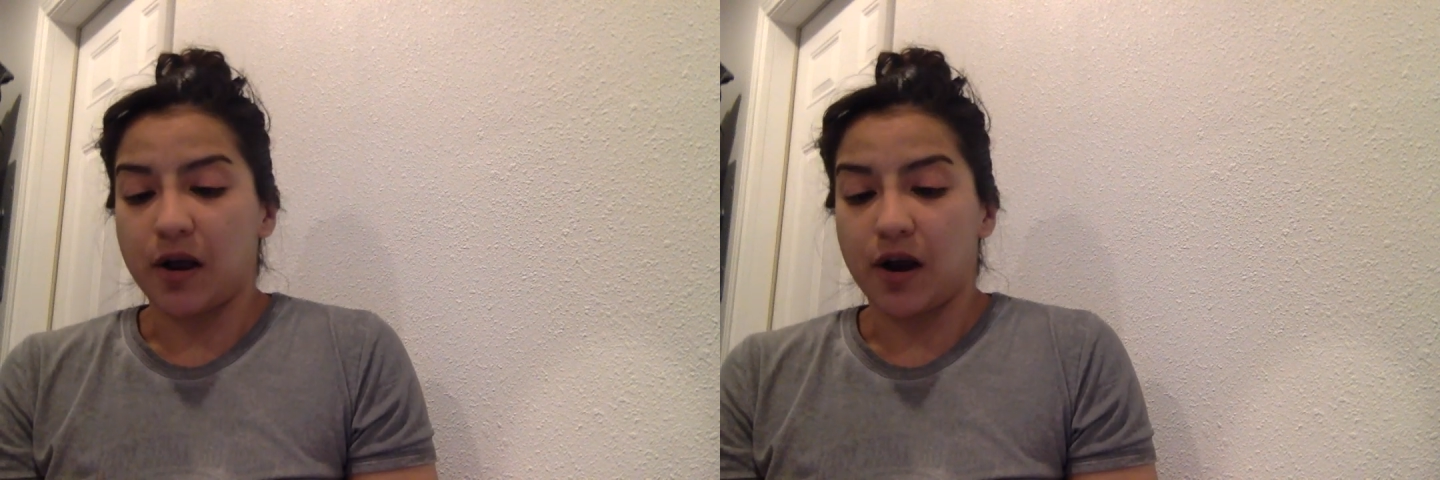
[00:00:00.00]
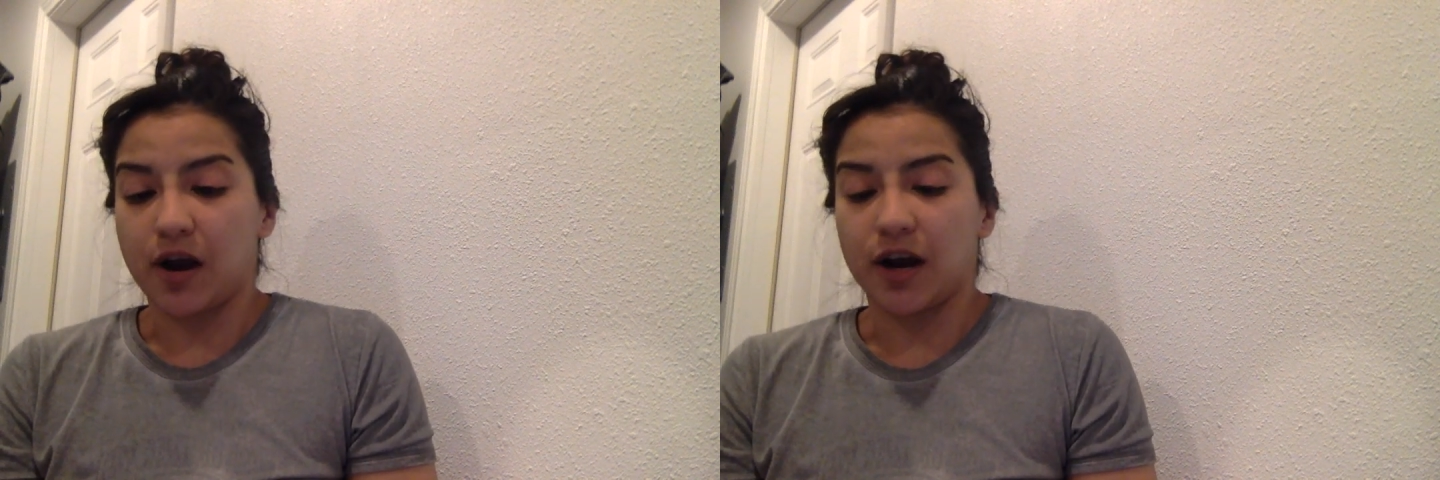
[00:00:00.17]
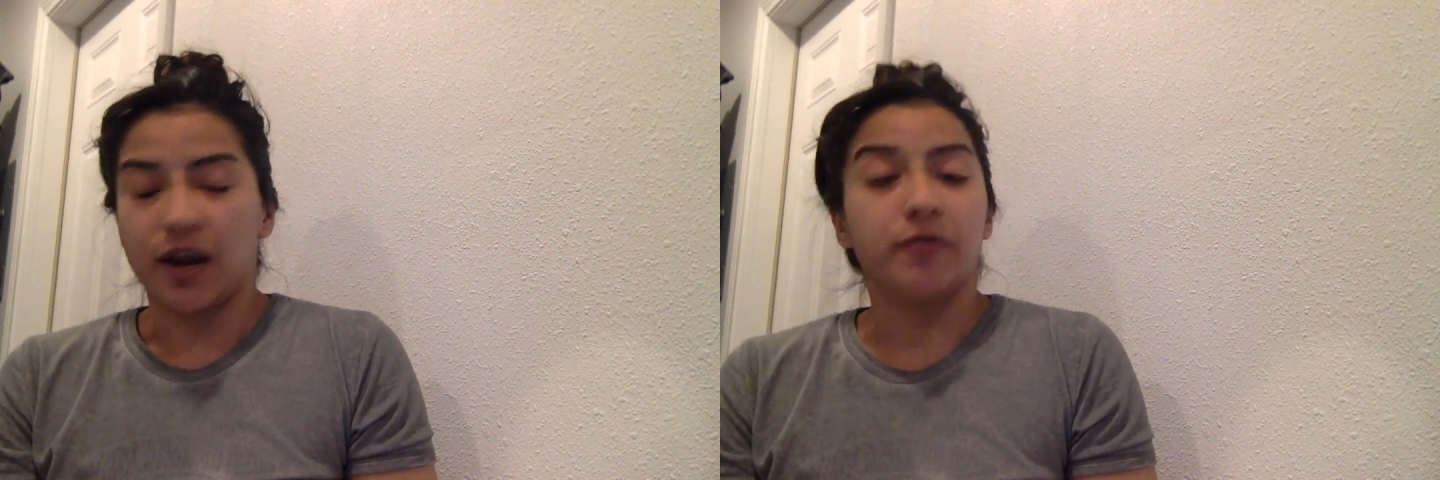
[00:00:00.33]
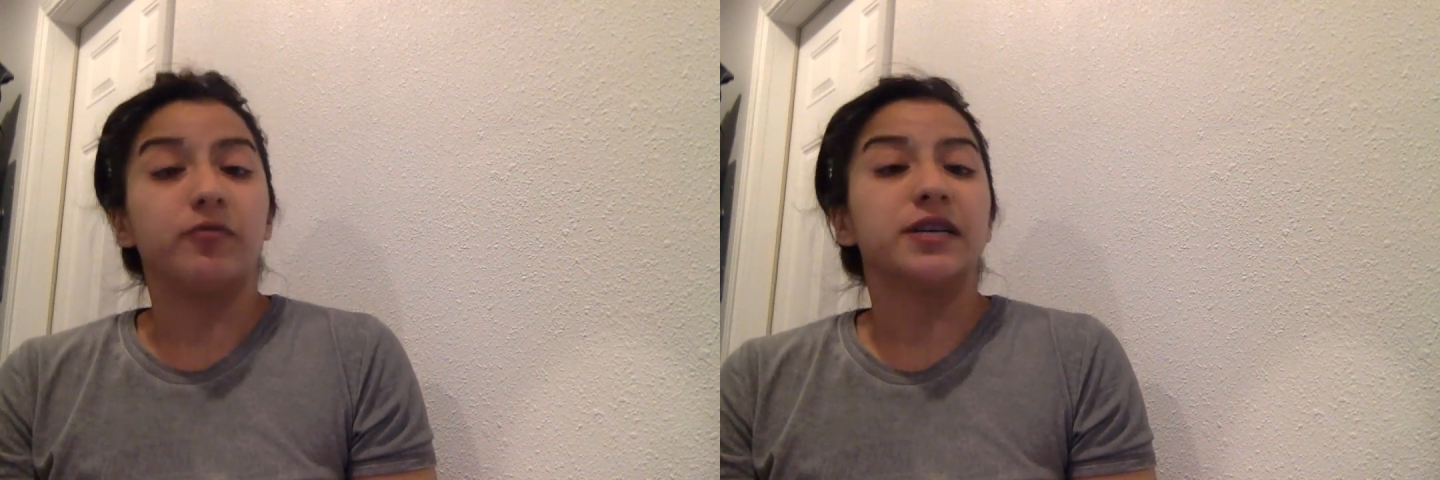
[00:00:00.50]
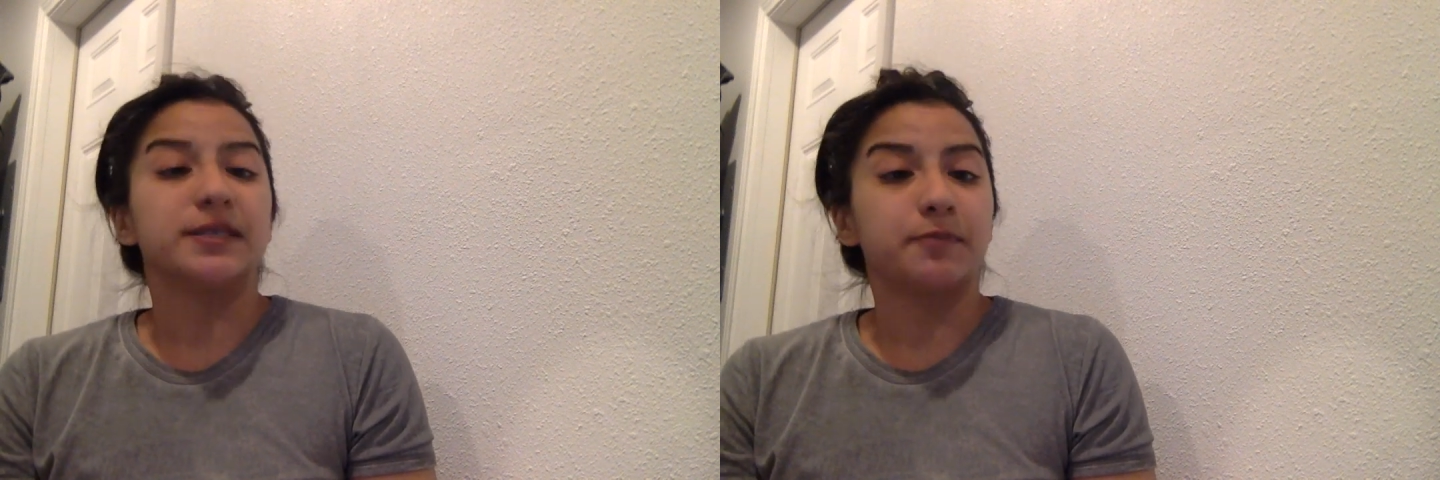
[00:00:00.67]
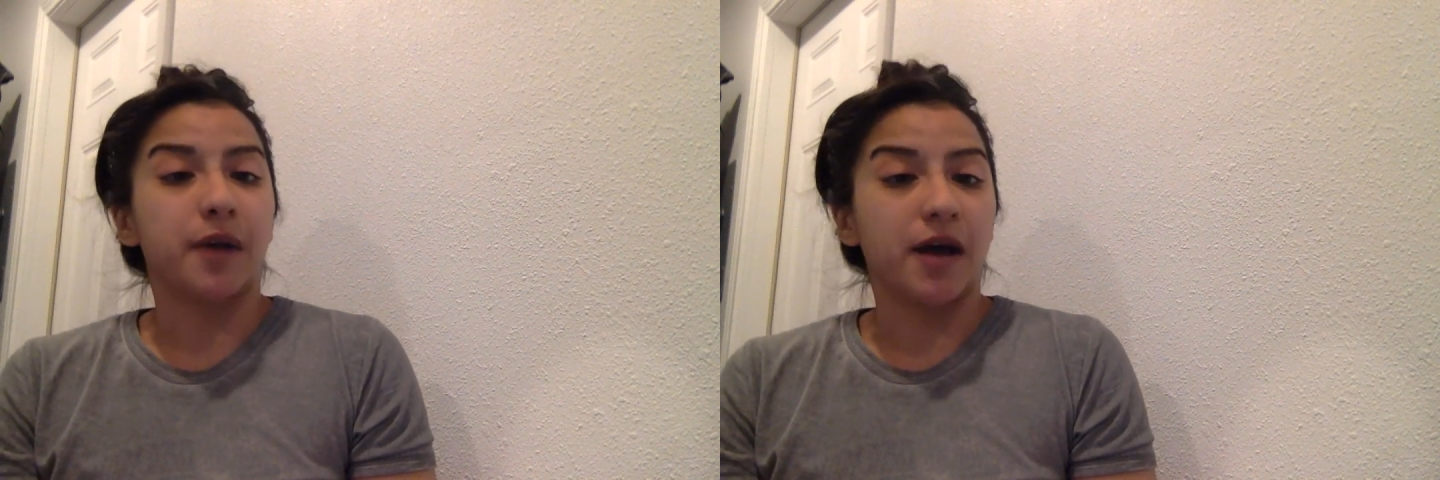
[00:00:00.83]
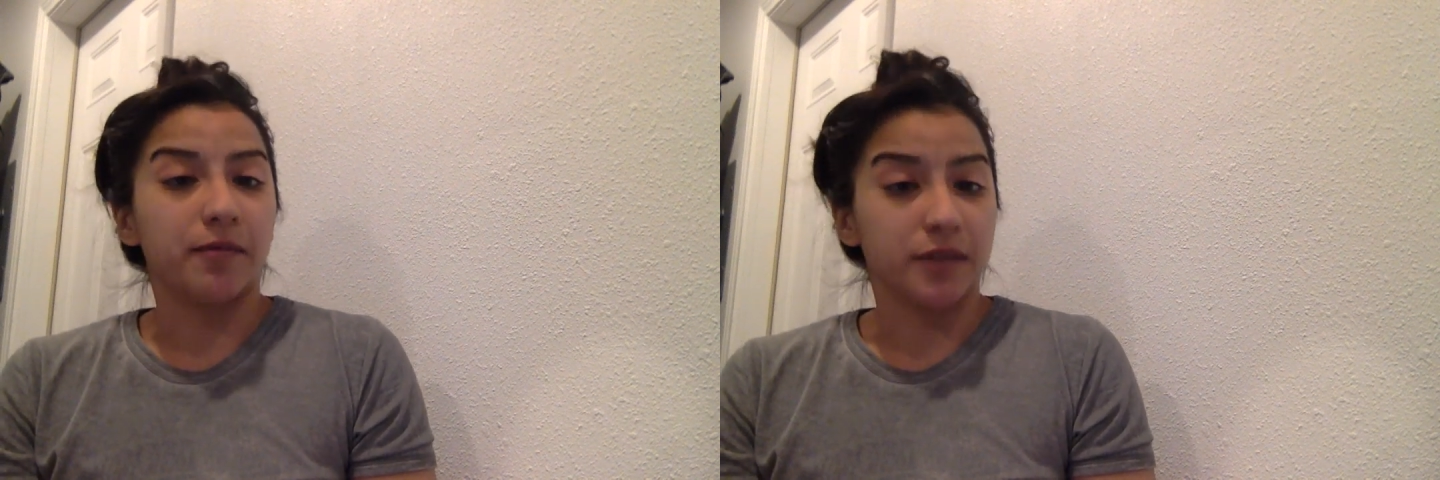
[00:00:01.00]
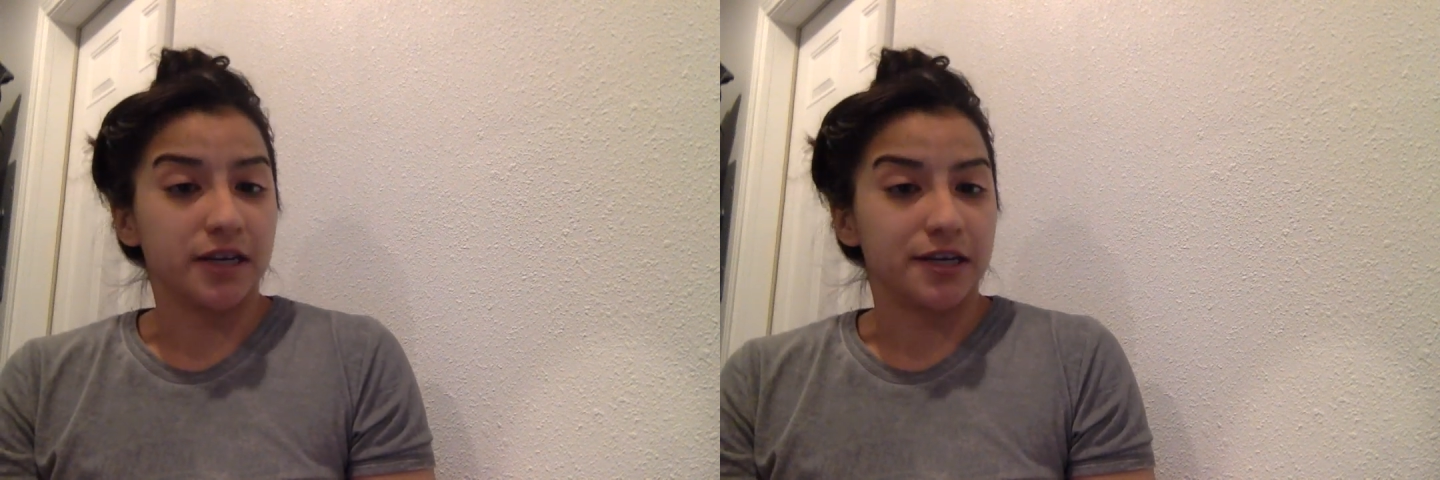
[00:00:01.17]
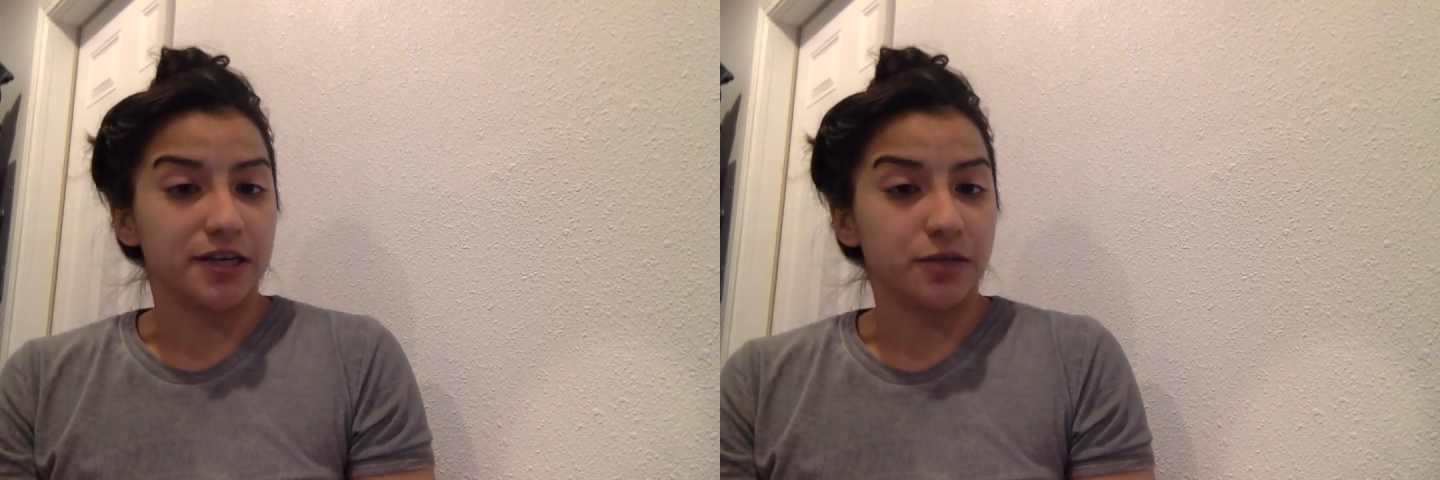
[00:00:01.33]
or it was
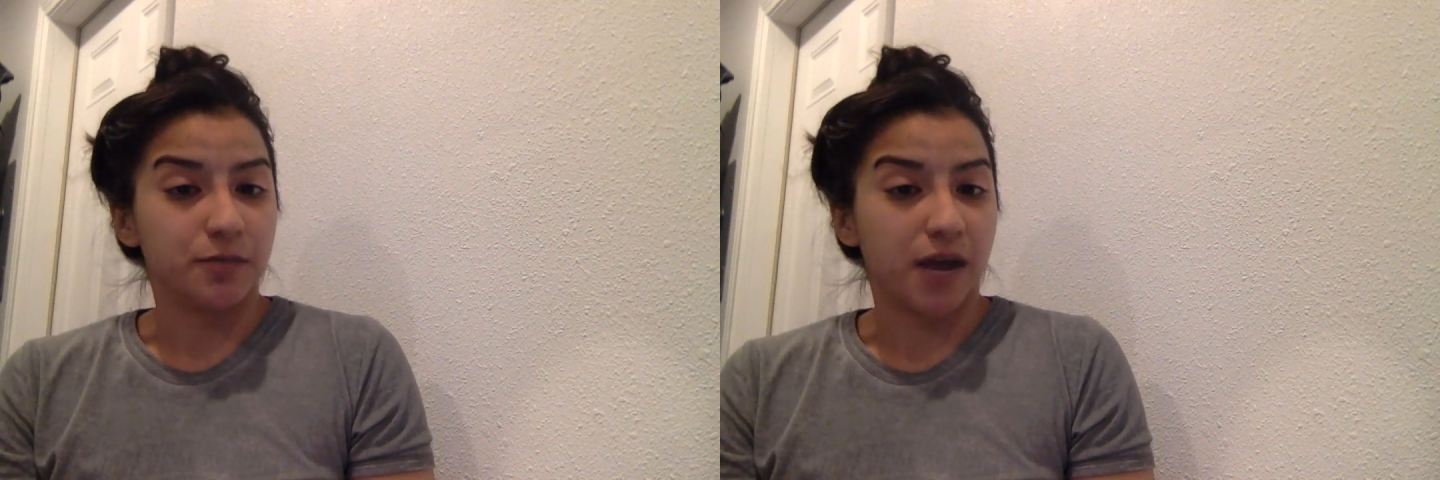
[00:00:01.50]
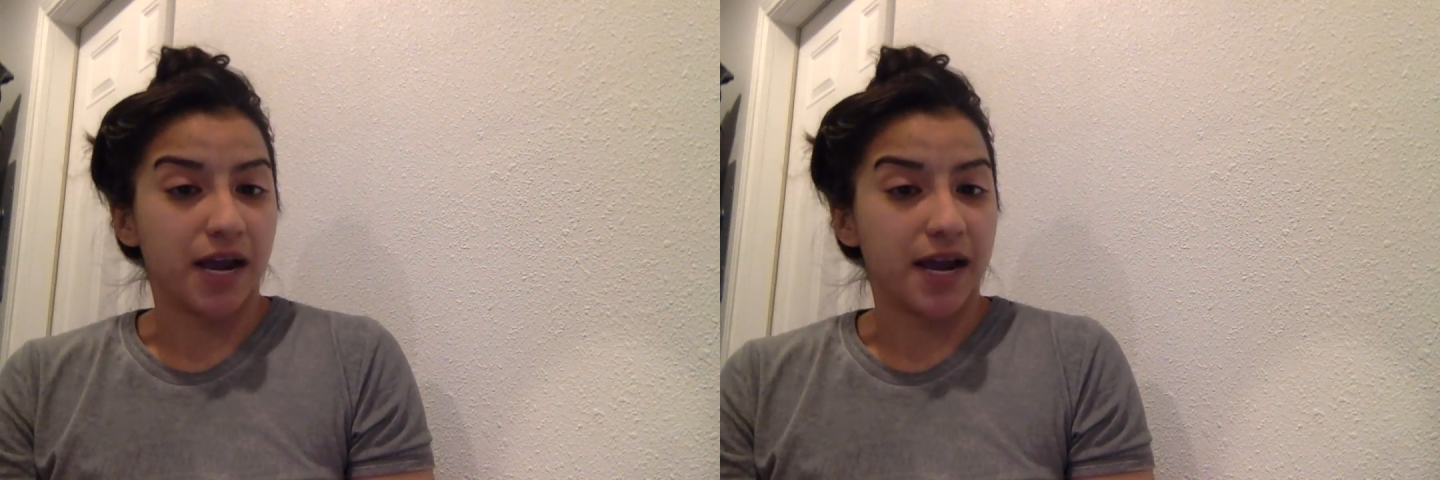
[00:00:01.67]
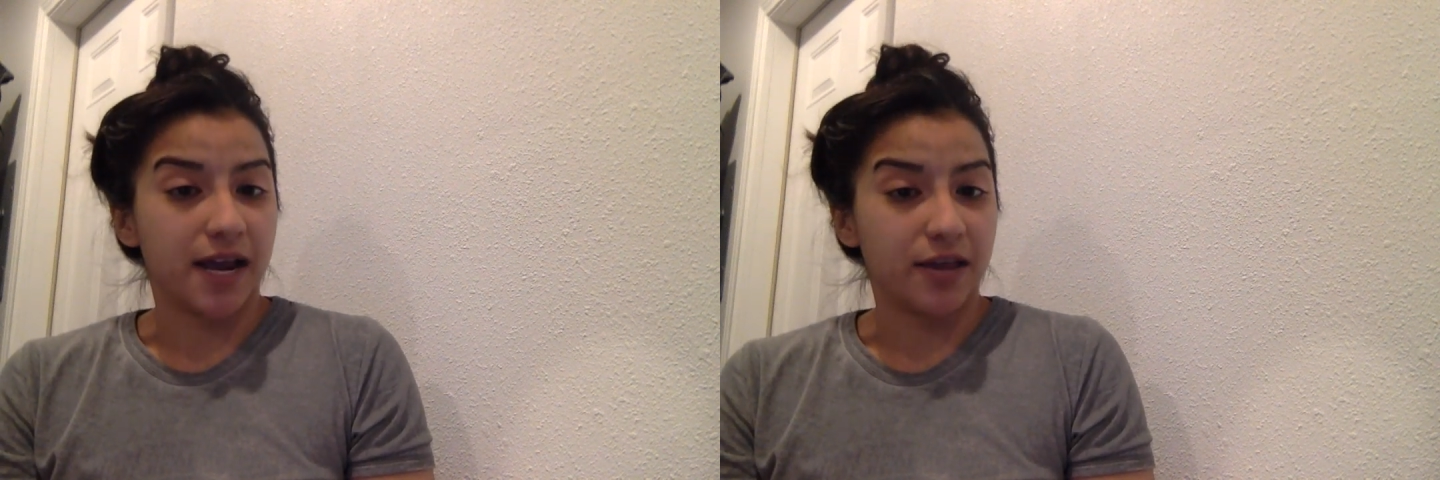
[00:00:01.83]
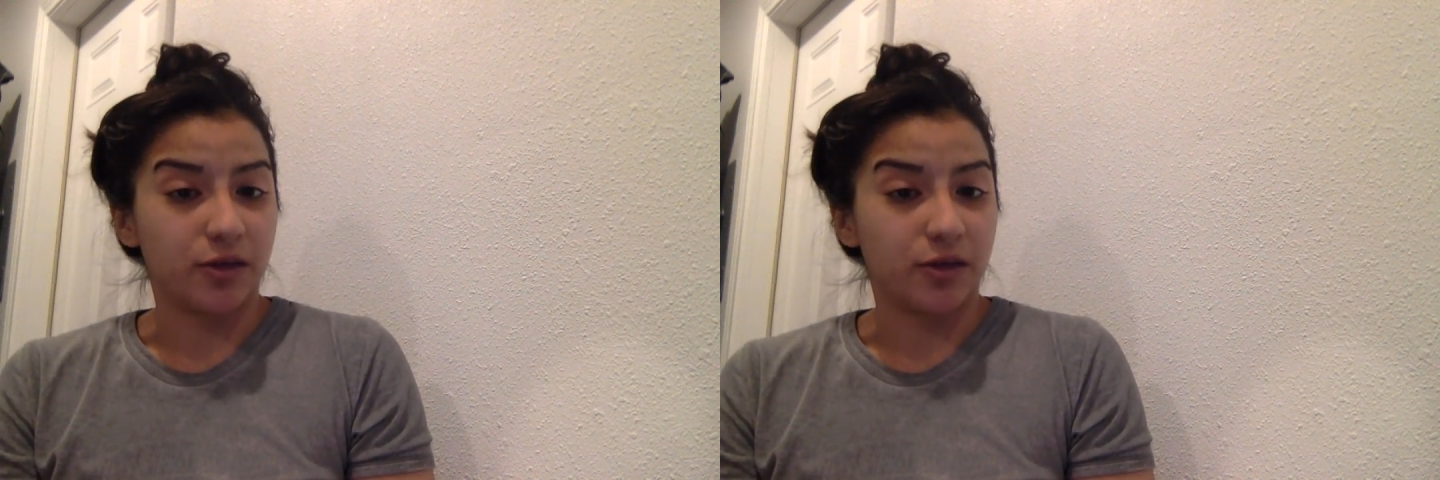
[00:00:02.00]
published by